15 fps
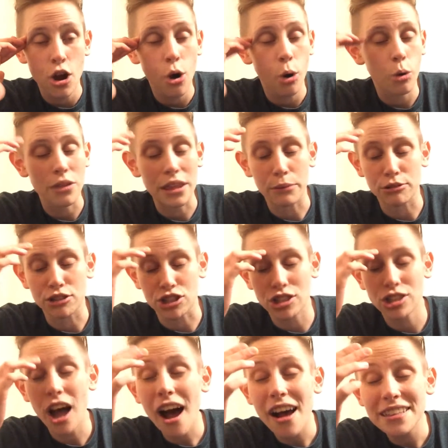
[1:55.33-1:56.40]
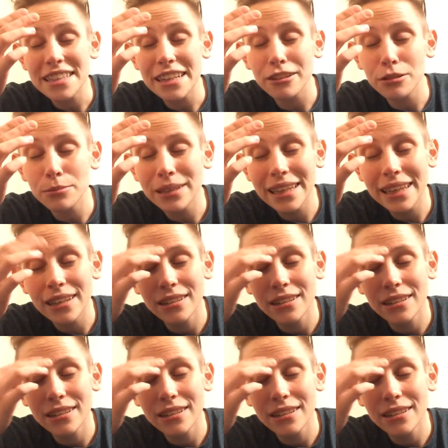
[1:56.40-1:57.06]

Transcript: or they were just taught terribly.